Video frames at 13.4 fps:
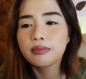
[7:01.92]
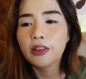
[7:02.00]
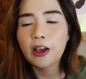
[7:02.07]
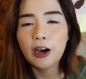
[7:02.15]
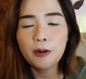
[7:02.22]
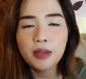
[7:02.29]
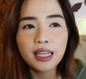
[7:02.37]

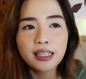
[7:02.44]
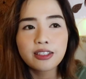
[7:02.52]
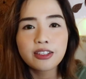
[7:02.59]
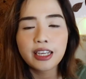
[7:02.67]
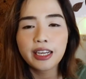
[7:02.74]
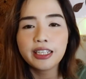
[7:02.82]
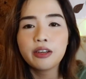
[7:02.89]
Coming into
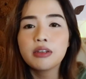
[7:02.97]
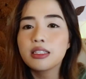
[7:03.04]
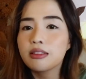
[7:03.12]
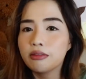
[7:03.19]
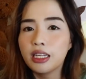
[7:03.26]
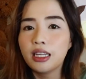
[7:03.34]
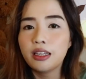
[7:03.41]
China was
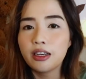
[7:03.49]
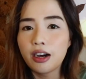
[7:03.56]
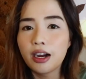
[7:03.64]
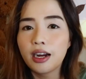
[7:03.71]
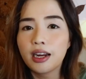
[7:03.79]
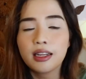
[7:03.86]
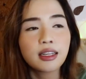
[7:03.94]
really
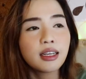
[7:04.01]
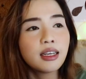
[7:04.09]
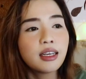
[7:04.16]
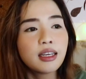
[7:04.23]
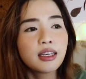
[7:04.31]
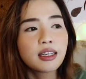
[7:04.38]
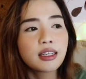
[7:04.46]
hard
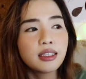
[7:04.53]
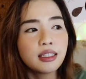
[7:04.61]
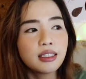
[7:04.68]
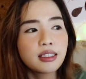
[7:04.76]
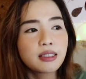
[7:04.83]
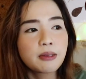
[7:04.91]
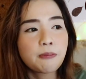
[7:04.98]

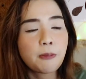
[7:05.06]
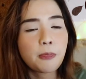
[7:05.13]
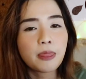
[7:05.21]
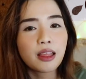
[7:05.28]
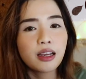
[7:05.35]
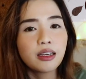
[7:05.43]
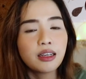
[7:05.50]
because,
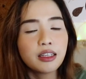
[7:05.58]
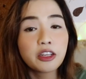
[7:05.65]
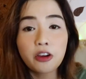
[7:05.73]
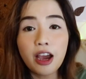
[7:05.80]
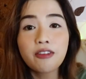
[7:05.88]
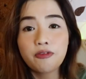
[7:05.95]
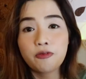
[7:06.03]
you know,
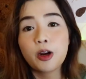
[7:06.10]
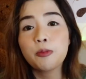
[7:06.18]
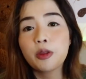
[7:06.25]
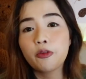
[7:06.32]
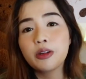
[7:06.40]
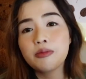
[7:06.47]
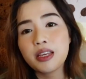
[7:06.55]
I'm from the
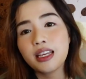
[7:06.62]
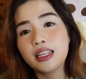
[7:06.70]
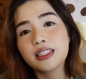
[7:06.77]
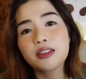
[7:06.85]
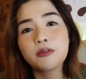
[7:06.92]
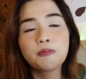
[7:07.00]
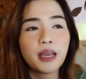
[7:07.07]
Philippines,
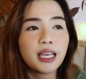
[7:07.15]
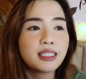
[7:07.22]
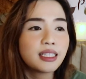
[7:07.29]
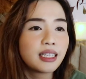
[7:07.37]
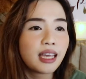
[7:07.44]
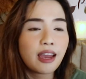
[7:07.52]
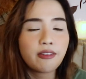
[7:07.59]
so
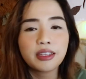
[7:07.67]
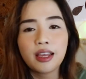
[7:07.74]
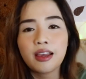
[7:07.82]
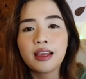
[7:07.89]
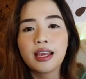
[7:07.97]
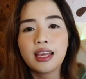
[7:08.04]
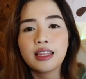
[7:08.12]
basically
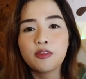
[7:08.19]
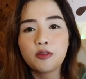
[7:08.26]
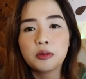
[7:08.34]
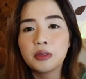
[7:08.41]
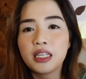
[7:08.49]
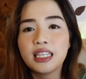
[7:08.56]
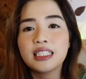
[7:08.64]
everything in the
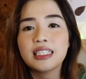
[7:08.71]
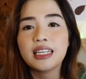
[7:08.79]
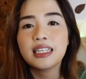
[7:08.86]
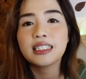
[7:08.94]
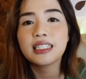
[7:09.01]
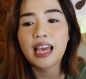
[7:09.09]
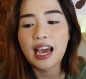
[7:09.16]
Philippines
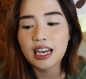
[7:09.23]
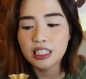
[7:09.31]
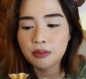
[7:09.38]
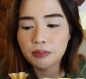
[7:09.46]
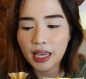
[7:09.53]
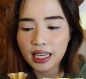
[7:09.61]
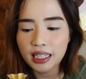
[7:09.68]
is
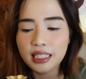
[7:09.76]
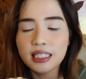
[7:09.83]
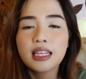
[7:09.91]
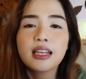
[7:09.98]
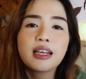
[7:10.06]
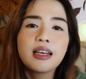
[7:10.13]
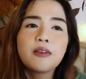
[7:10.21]
cash-based.
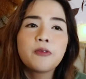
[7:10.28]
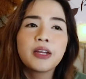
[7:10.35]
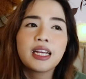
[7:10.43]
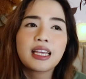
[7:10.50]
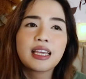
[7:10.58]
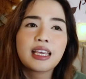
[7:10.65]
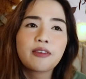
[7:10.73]
When
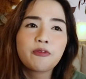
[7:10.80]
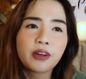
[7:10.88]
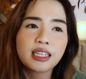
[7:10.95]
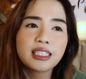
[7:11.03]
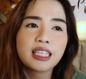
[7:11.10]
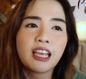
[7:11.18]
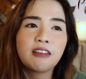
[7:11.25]
I
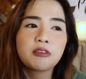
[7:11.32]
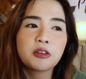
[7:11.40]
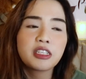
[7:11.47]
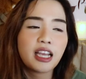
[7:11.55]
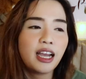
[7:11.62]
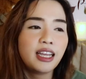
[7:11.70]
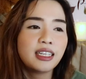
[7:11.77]
first came to
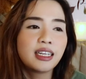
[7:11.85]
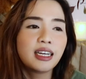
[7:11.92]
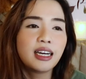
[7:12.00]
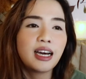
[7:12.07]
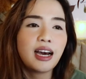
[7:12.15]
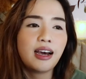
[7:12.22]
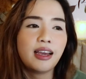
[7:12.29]

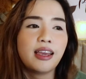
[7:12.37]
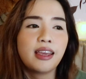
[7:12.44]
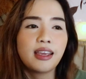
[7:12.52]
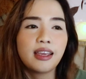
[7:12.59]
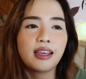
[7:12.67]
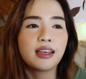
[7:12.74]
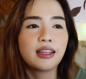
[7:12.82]
China, I
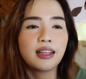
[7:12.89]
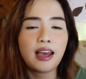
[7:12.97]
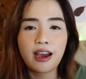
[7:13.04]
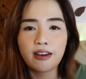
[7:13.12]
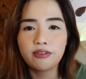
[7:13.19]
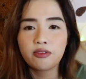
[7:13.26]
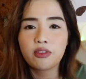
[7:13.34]

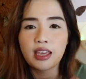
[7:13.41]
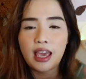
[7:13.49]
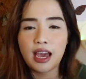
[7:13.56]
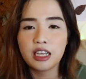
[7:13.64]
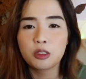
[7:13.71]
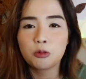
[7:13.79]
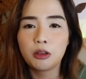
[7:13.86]
have
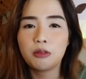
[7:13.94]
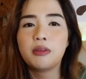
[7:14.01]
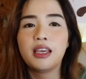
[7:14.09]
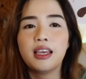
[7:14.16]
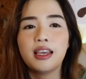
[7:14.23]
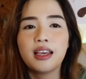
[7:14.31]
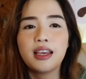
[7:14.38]
cash with
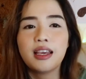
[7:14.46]
me.